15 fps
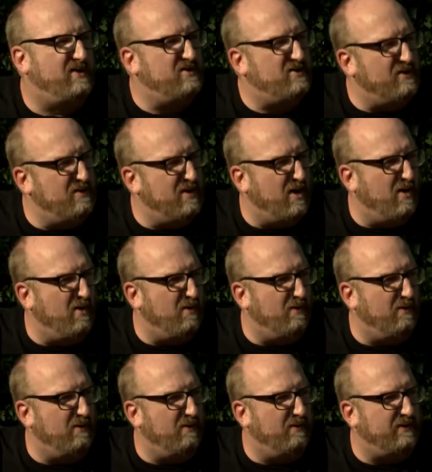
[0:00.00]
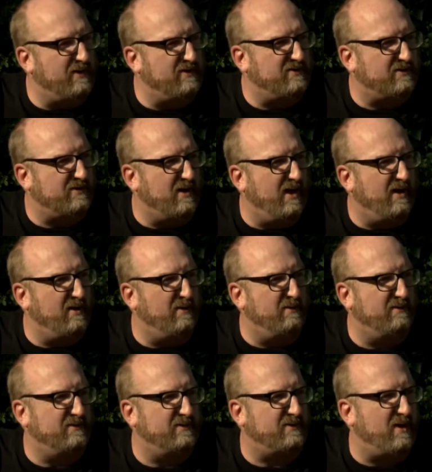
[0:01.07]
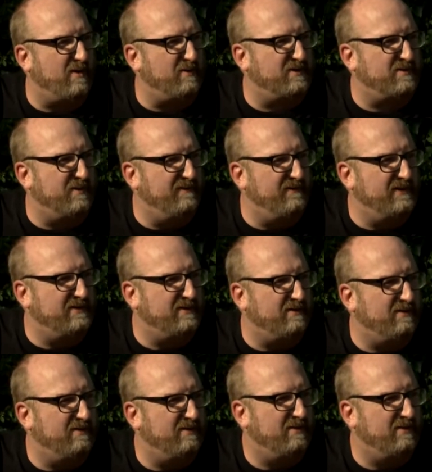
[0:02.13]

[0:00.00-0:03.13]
Did you know there's other Star Wars movies?